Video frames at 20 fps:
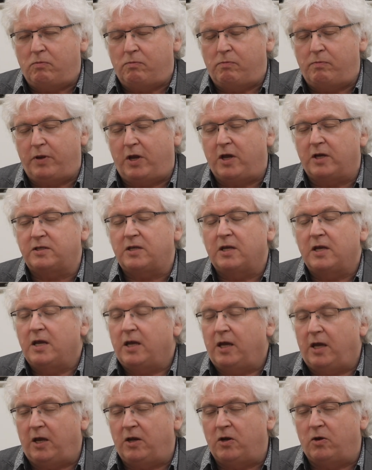because
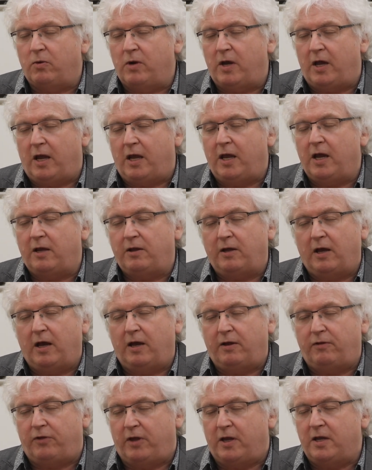in a way, I,
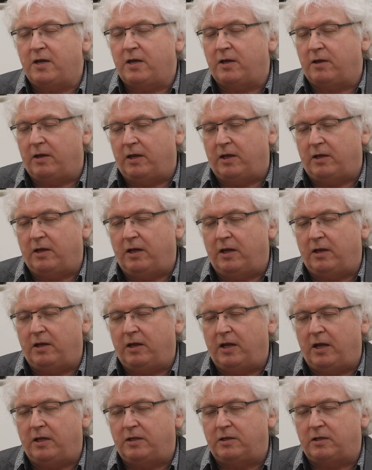I think it, it,
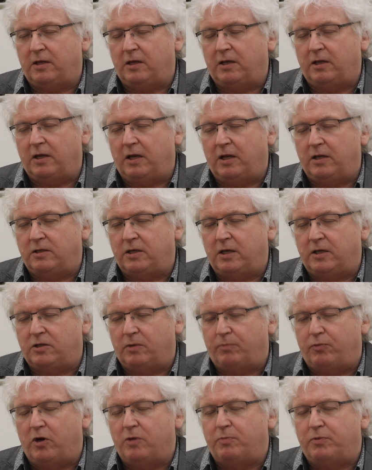it's, it, it's
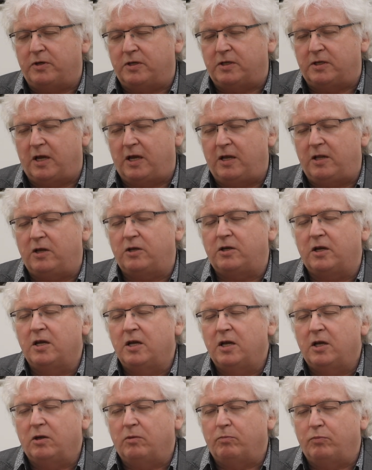appropriate to say that
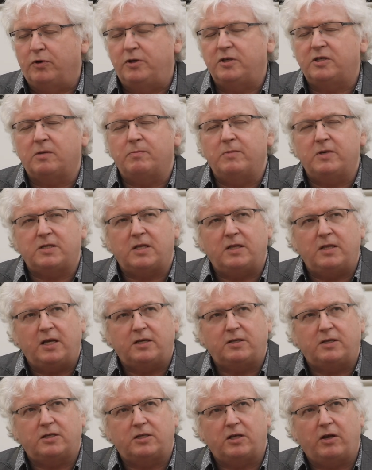Buddhism isn't
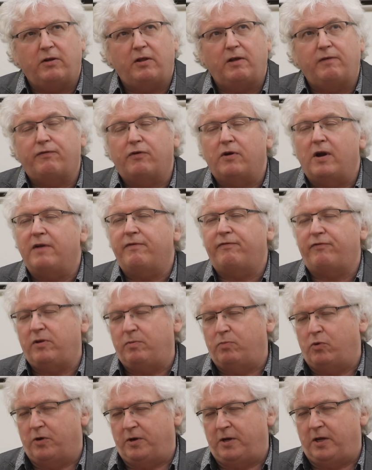necessarily for
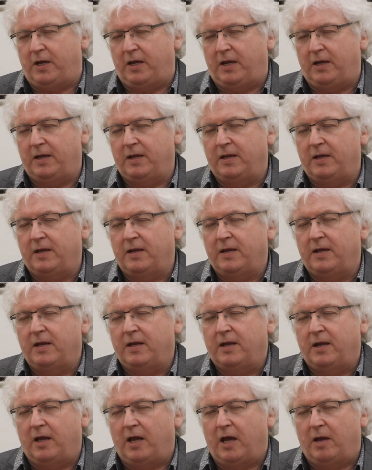everybody.
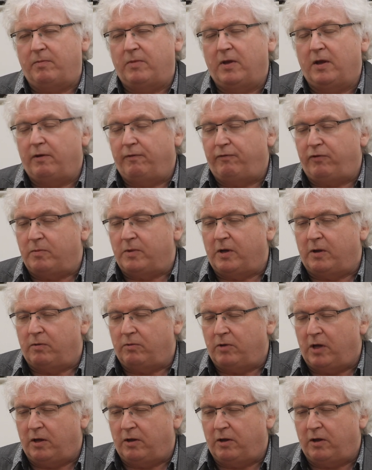Um, from a,
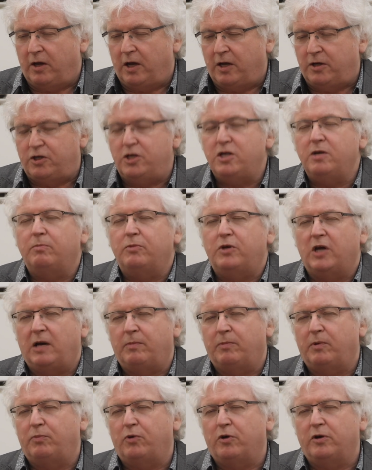a, a, deep
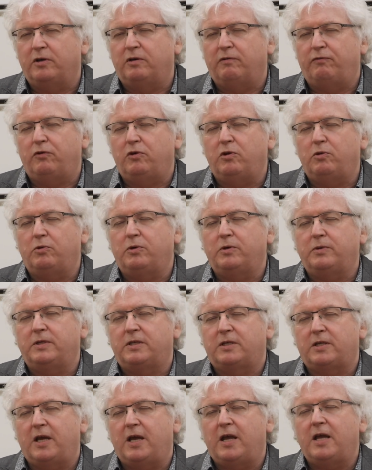Dharma point of view, we would
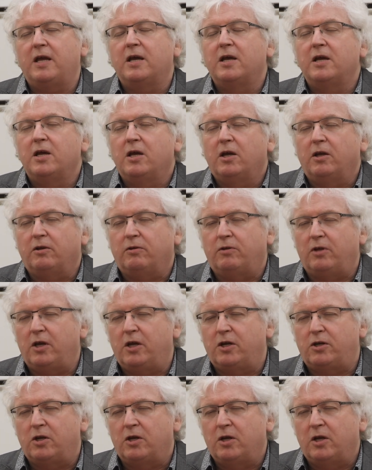say
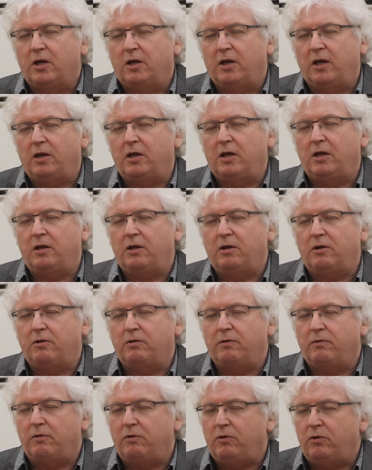that
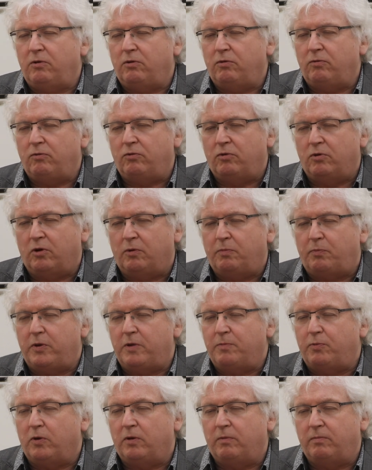you know
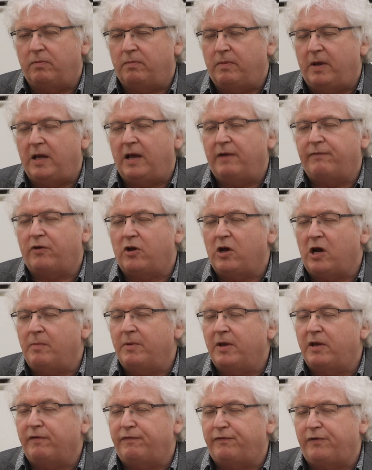people may have
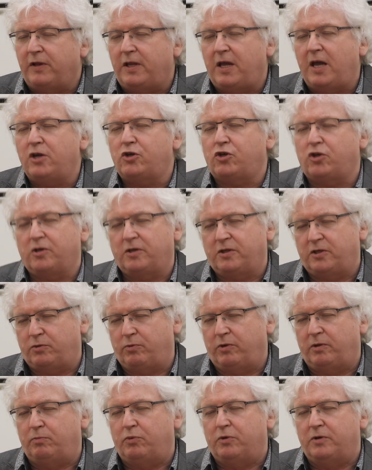karmic affiliations
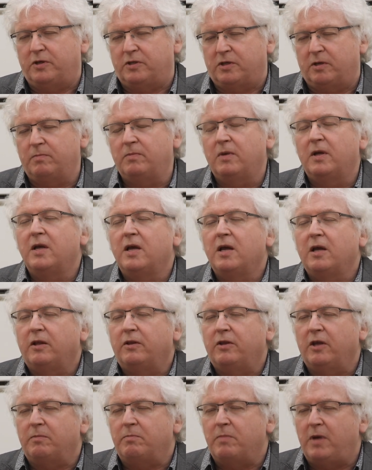with Buddhism
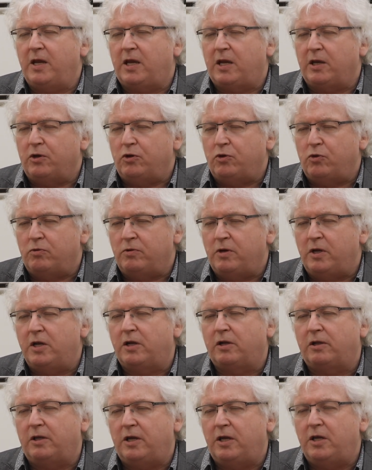that make it
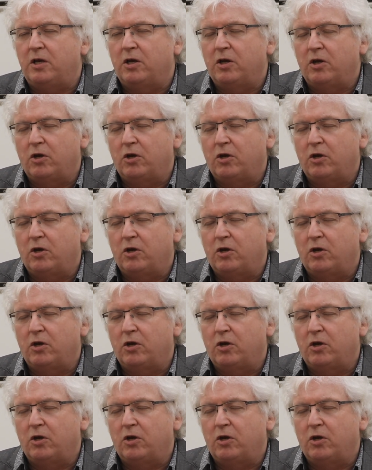uniquely